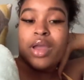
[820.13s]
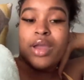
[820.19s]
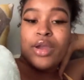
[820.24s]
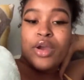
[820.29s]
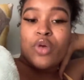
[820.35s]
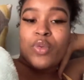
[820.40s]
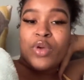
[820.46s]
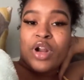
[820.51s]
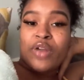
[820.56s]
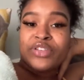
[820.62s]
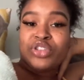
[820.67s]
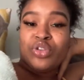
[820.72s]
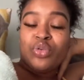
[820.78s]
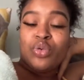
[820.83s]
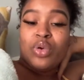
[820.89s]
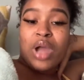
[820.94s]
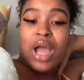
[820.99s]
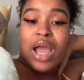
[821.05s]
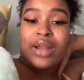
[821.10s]
went over to
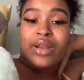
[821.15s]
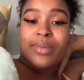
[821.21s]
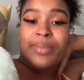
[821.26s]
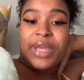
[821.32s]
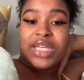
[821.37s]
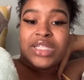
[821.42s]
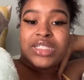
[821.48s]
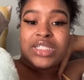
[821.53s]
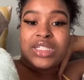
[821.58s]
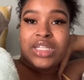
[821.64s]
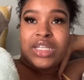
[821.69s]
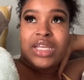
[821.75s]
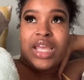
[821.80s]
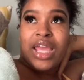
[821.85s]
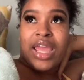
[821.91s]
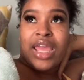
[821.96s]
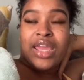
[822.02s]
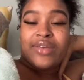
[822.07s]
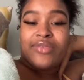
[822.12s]
Uganda basically
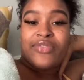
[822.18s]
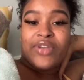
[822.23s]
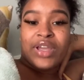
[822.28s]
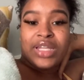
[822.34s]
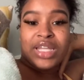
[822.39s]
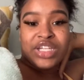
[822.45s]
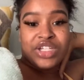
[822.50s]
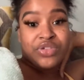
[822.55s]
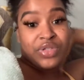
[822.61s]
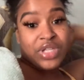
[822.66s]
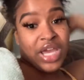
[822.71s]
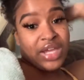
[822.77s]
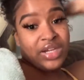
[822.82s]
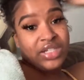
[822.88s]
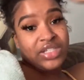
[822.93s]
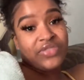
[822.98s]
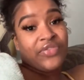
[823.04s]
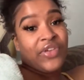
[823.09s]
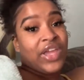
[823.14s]
and fake like she had
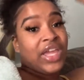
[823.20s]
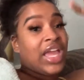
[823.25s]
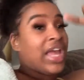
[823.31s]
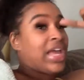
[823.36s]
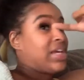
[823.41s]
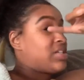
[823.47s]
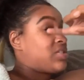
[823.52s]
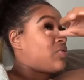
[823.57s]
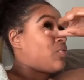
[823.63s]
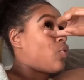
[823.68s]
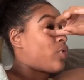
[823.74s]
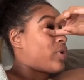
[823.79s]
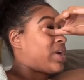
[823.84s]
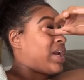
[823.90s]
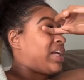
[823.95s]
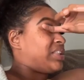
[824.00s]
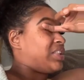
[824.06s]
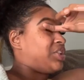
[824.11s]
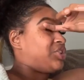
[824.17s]
this fake ass
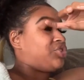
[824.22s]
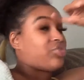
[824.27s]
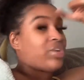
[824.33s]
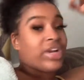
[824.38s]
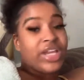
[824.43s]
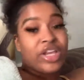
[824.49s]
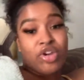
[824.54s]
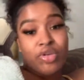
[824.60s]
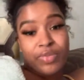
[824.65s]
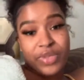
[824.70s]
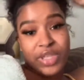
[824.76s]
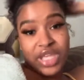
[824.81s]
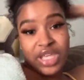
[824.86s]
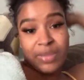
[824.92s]
organization trying to help